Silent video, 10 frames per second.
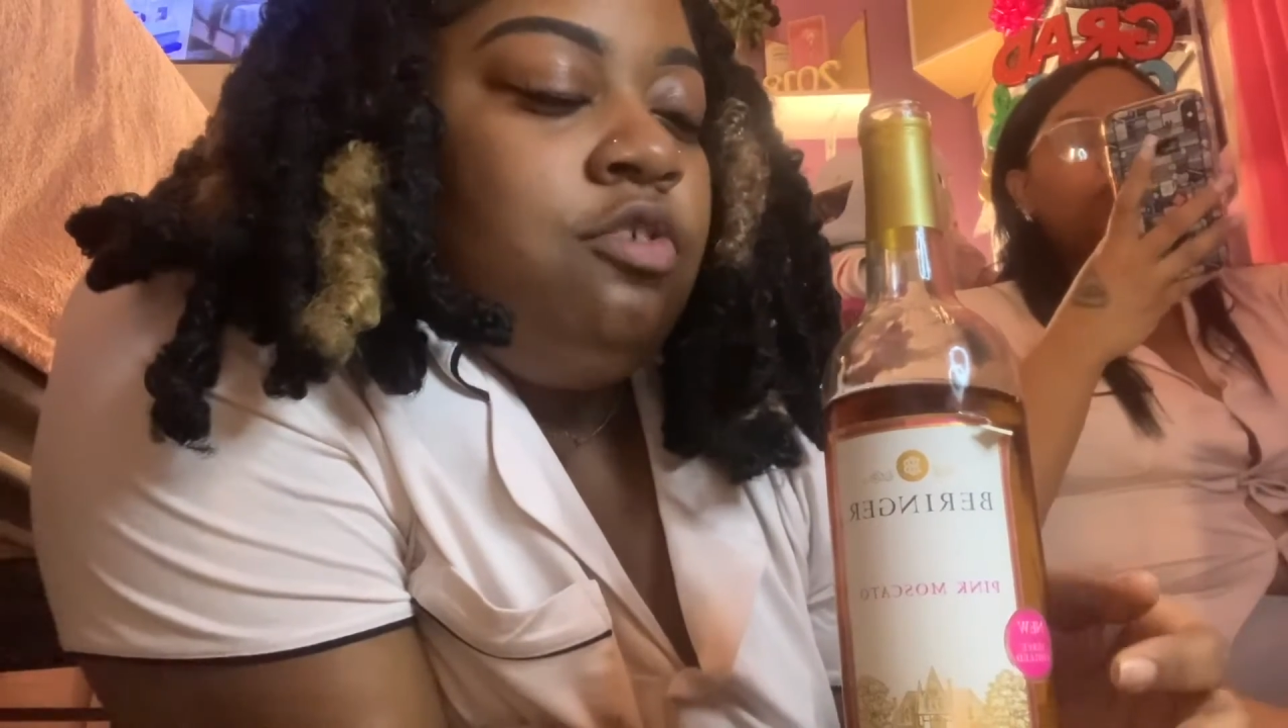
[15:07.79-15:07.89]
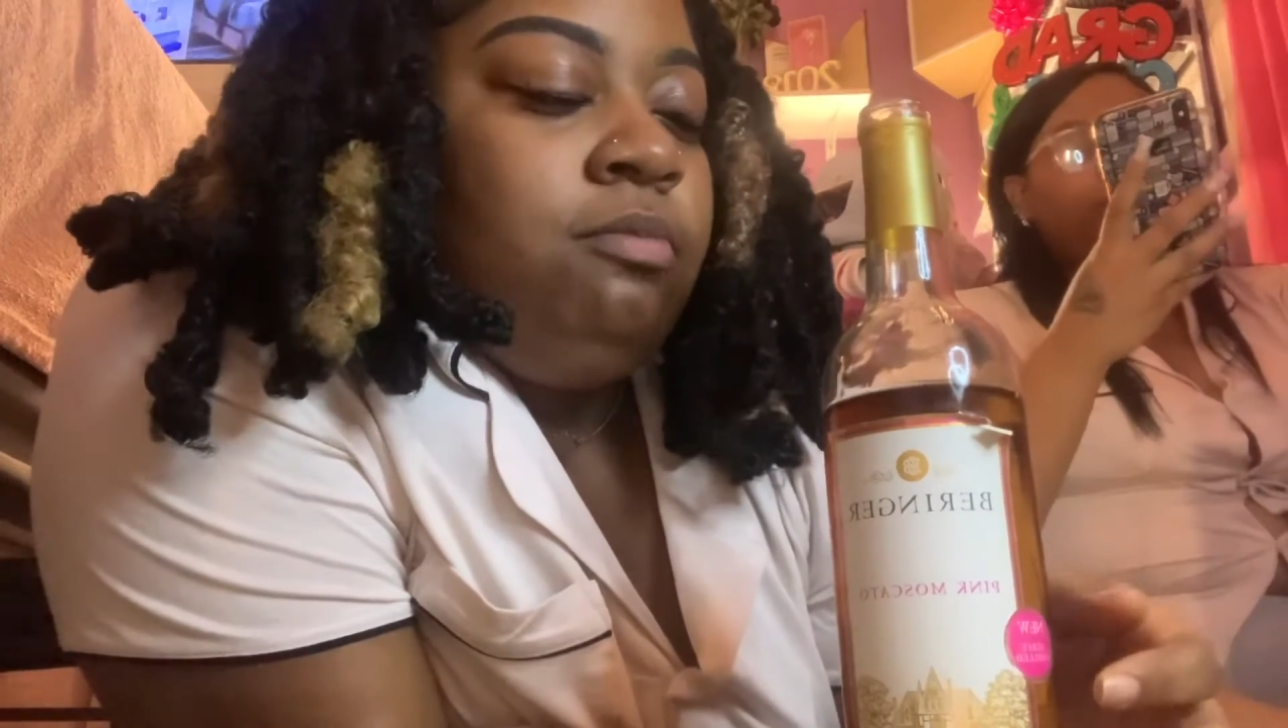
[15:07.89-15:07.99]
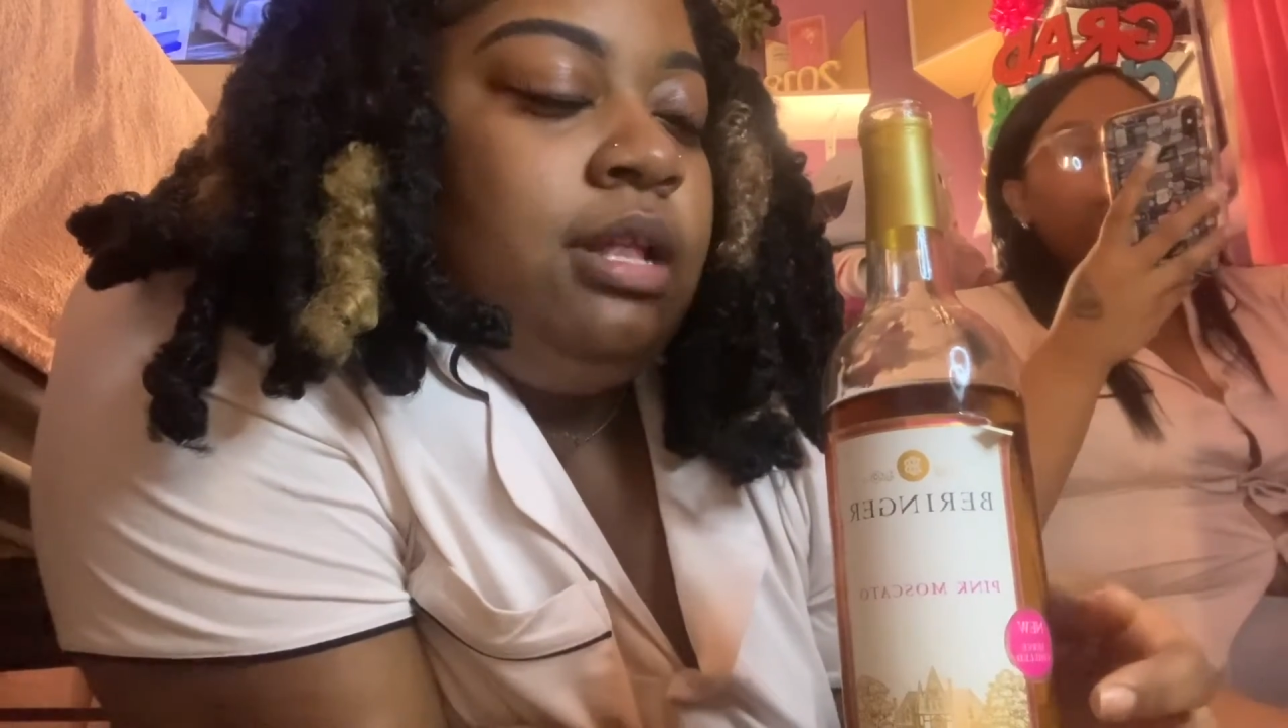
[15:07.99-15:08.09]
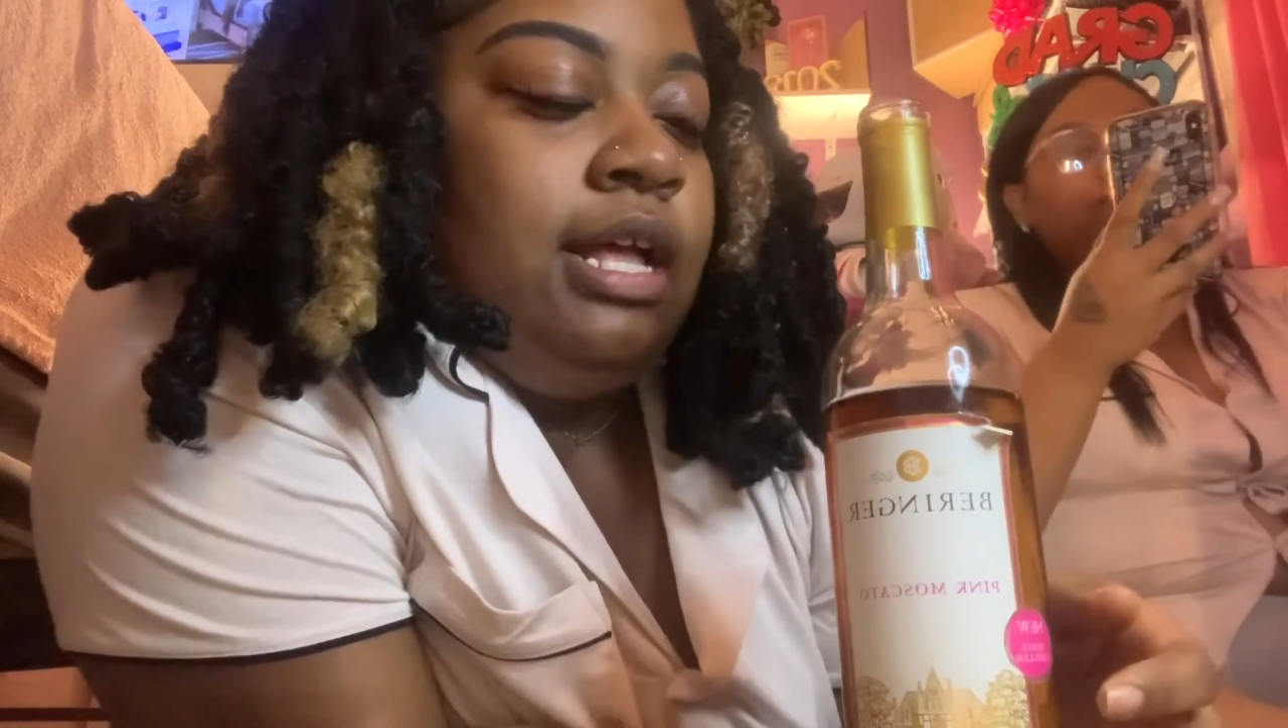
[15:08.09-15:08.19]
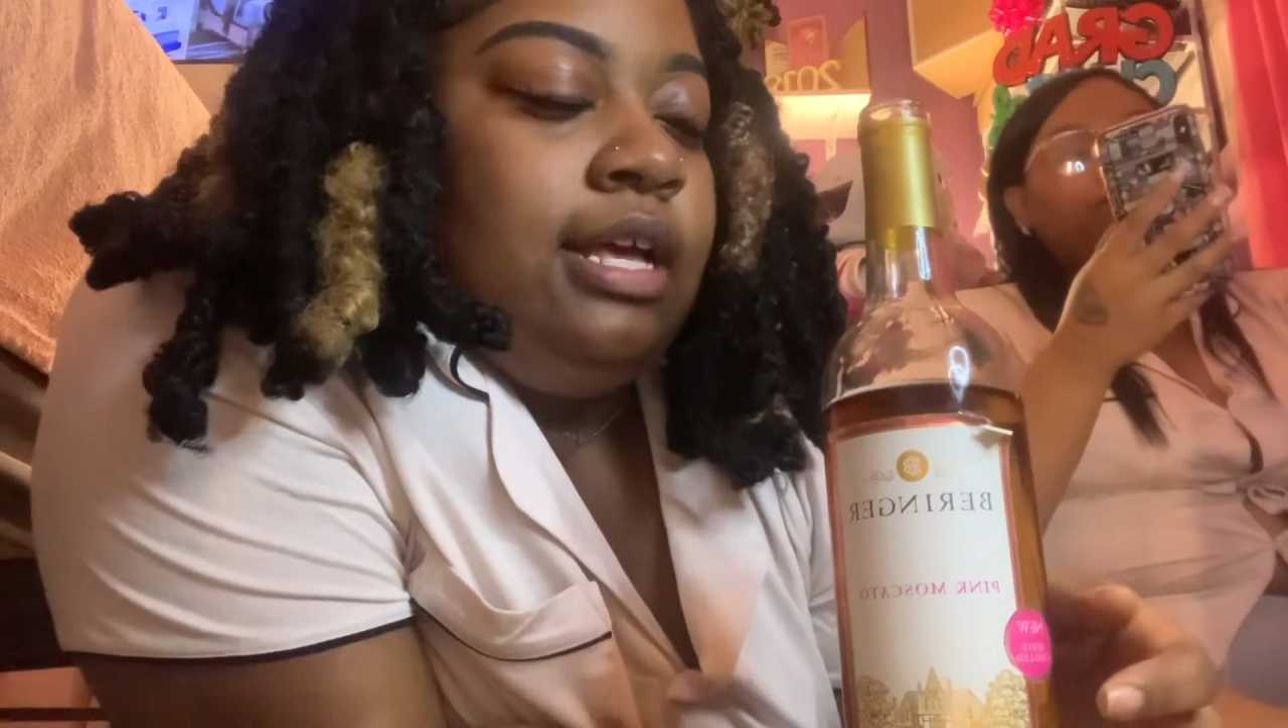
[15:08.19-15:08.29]
can
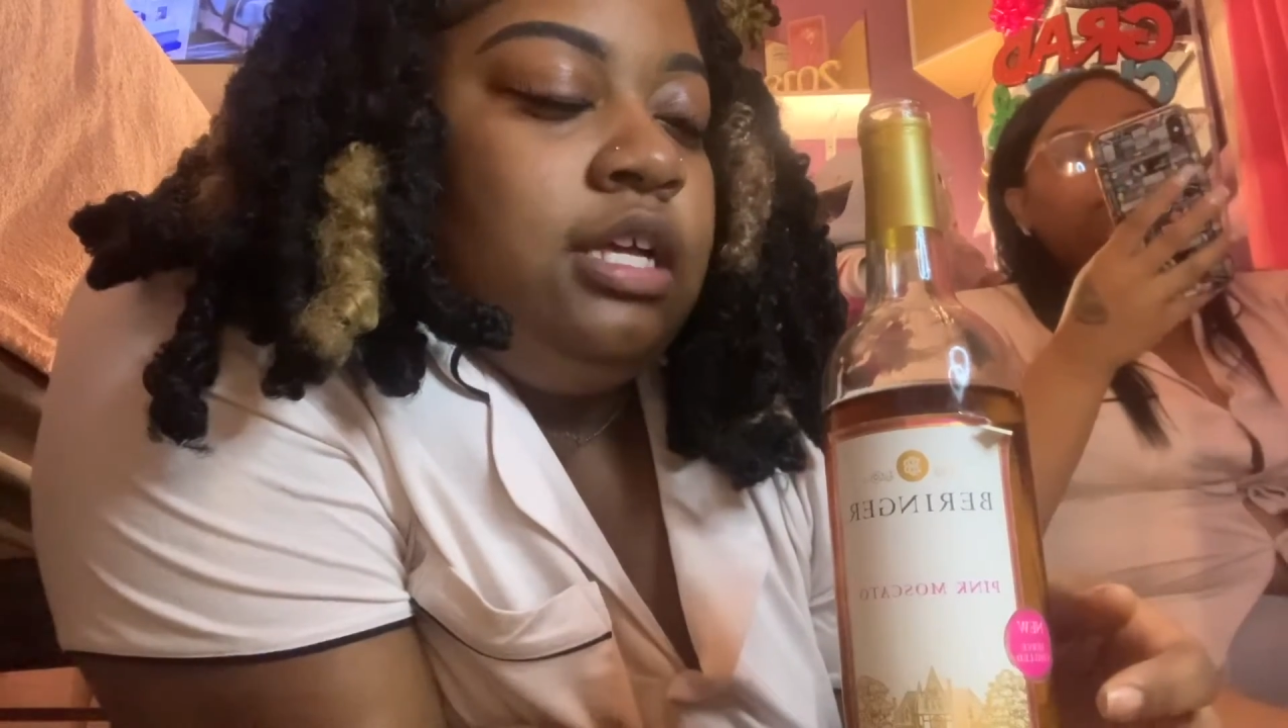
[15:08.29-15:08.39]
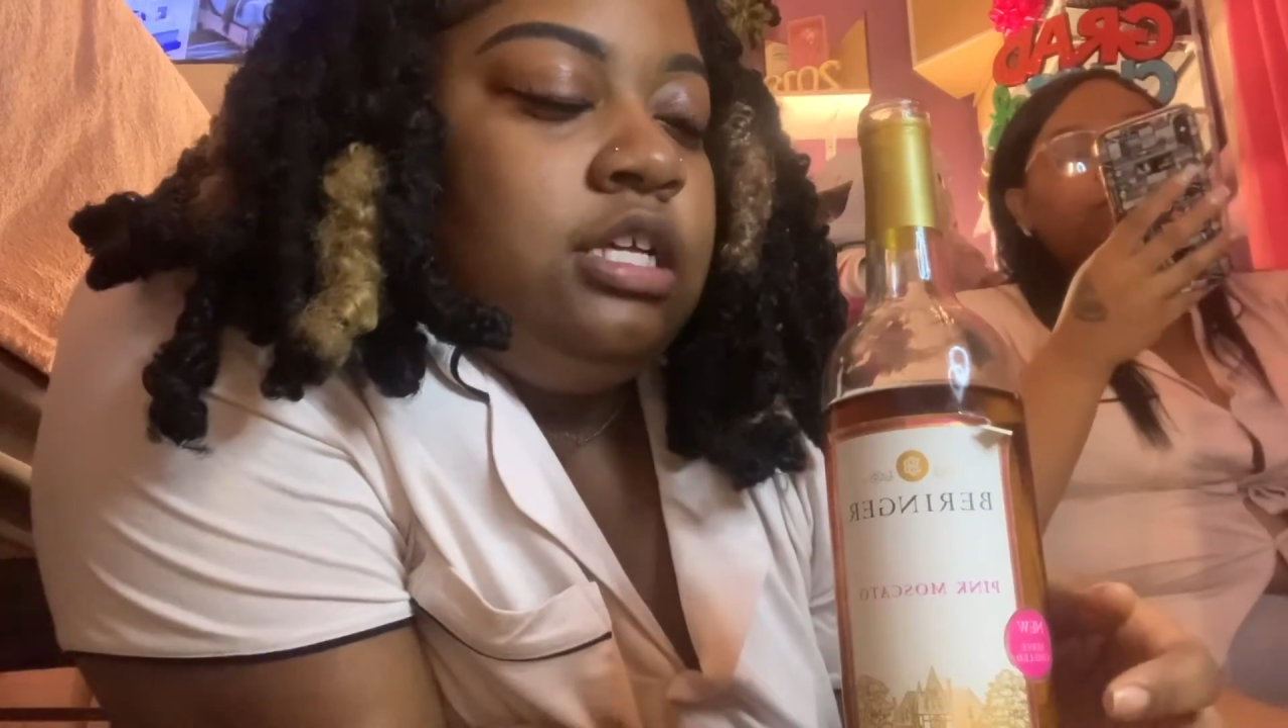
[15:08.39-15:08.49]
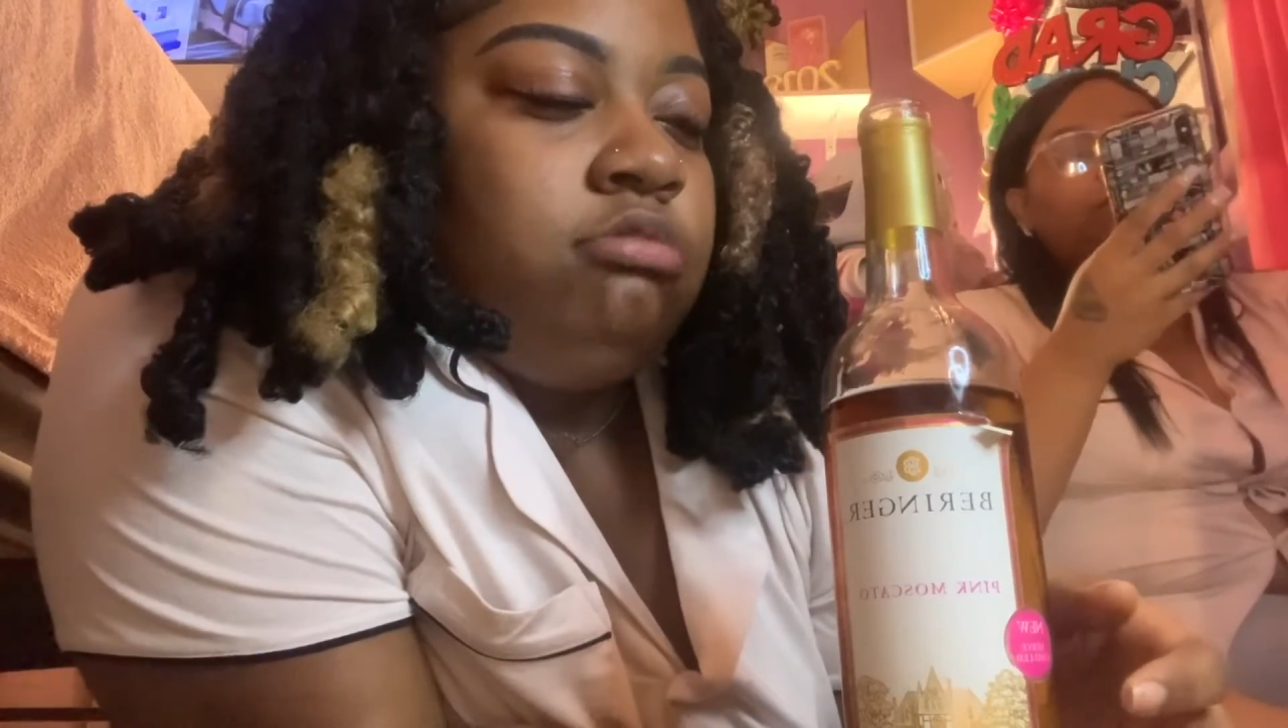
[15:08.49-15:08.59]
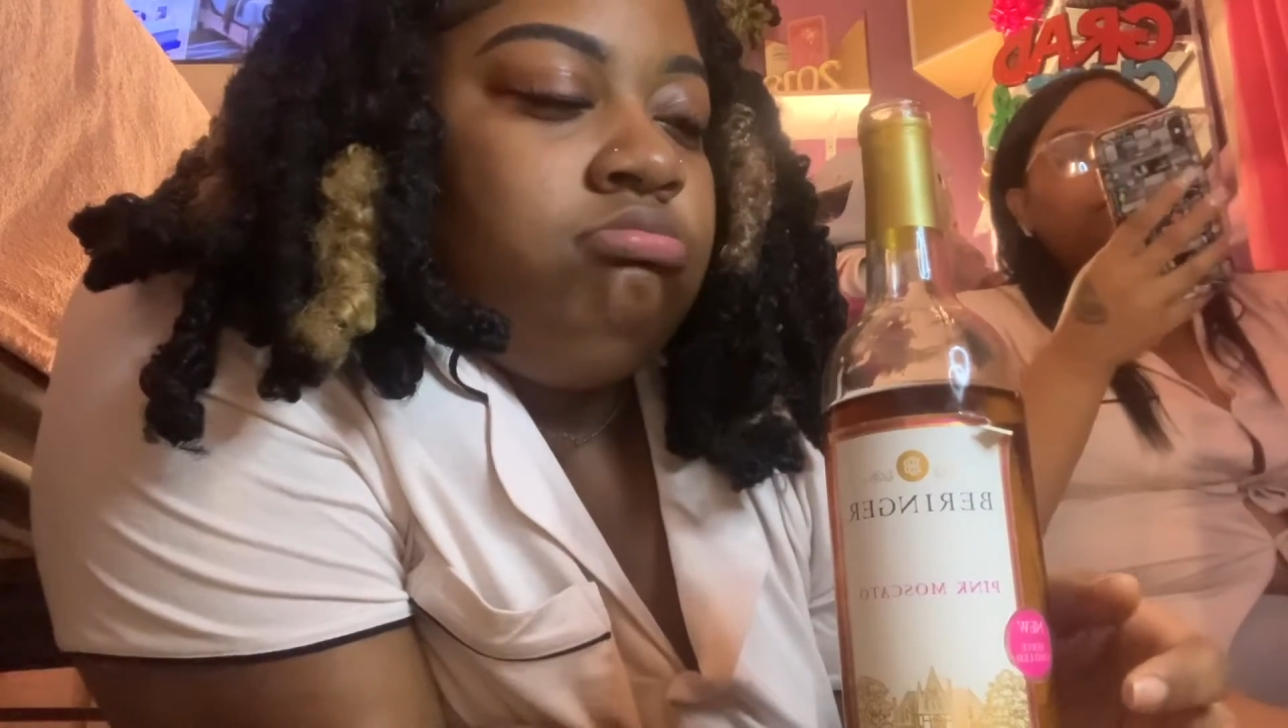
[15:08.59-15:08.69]
be like,